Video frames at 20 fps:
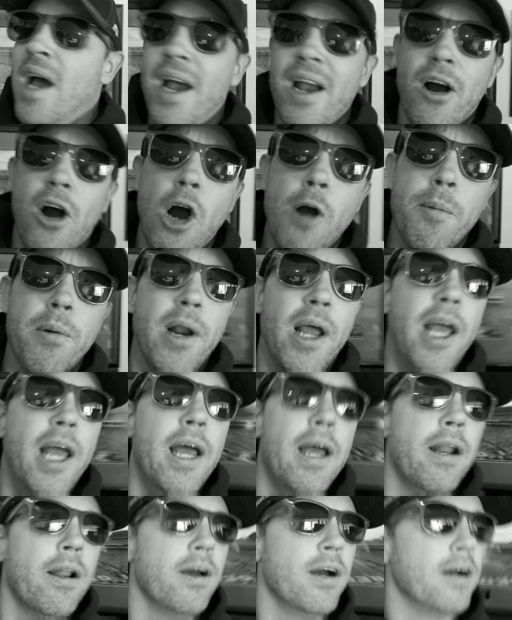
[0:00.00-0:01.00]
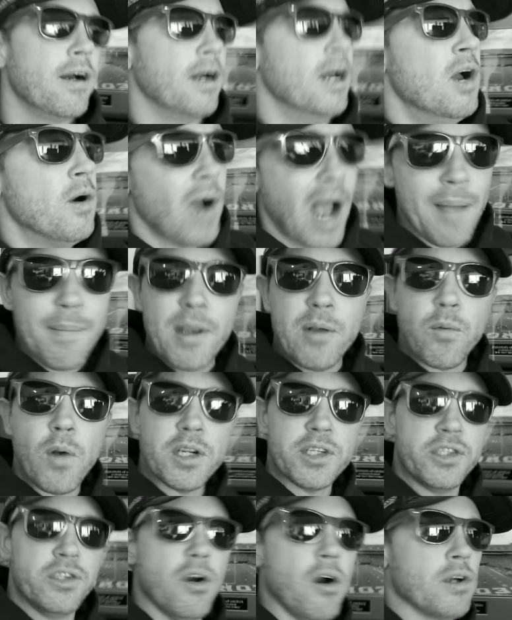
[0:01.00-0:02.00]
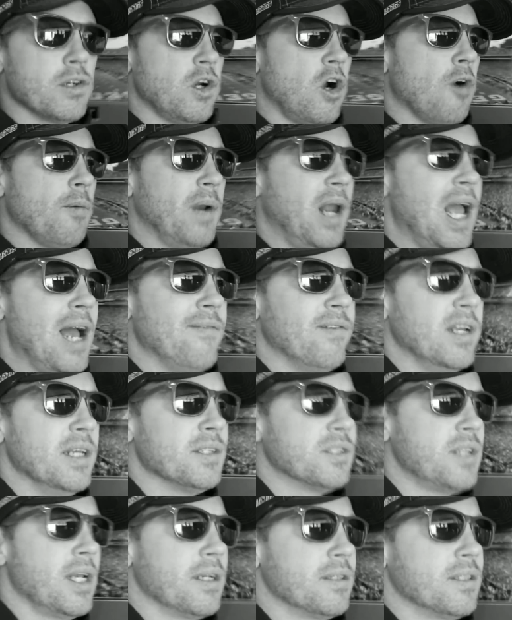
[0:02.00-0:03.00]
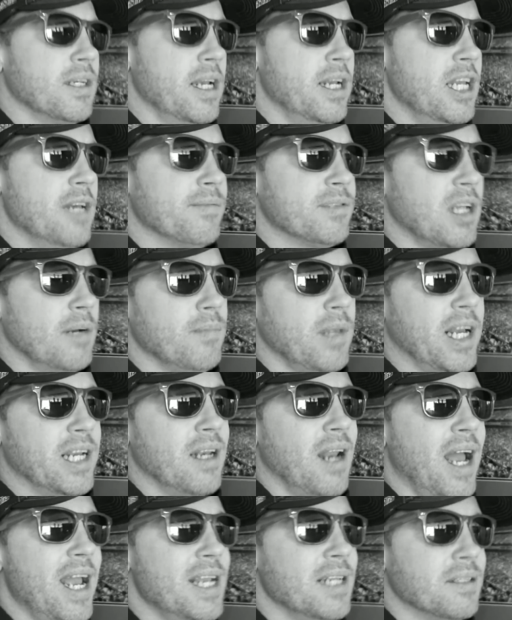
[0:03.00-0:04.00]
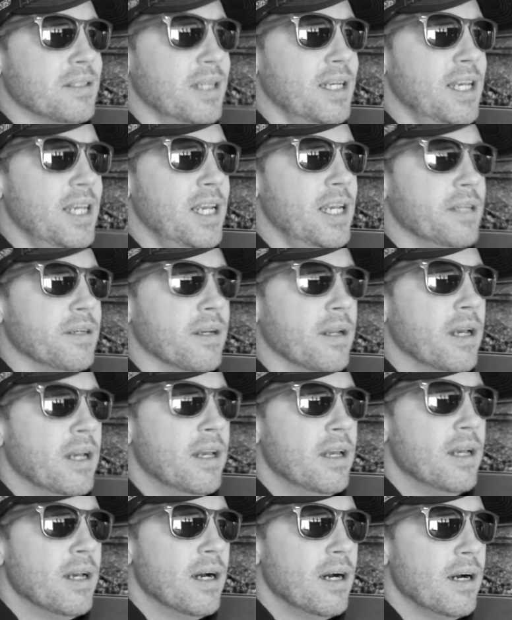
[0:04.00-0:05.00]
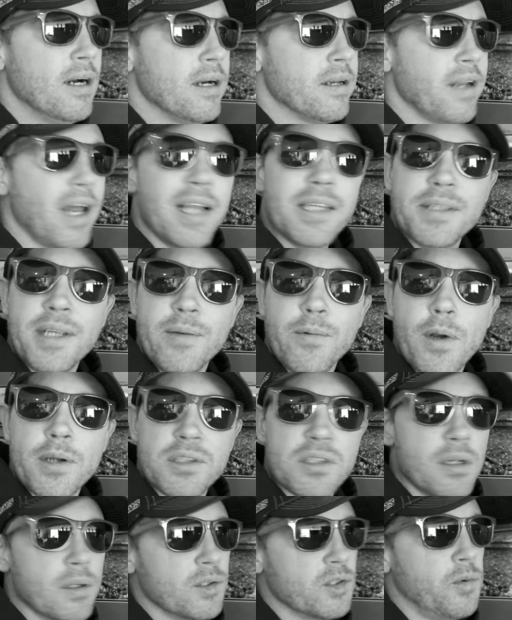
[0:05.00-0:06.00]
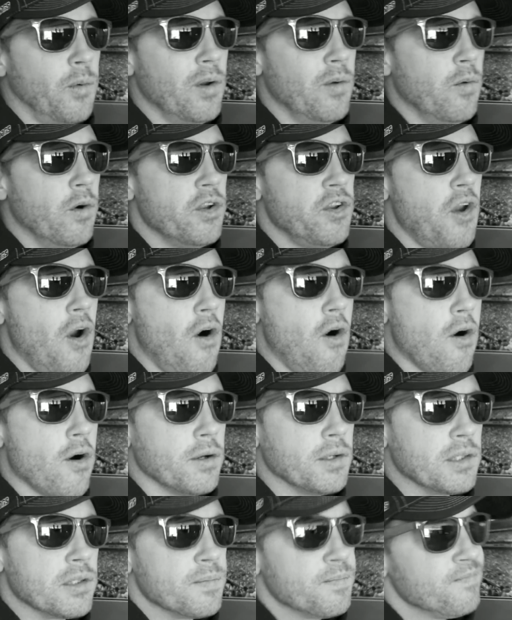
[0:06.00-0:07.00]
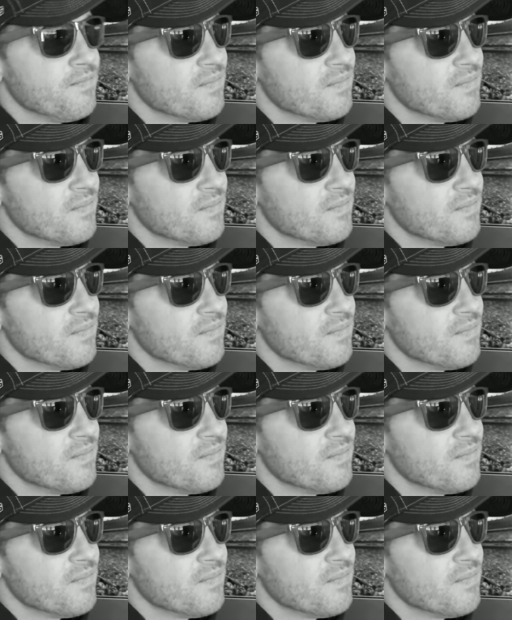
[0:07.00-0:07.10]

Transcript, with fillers: Hey, Auburn had, uh, how many rushing yards Auburn have against Texas A&M? Something like 19, uh, 19 rushing, 21 yards.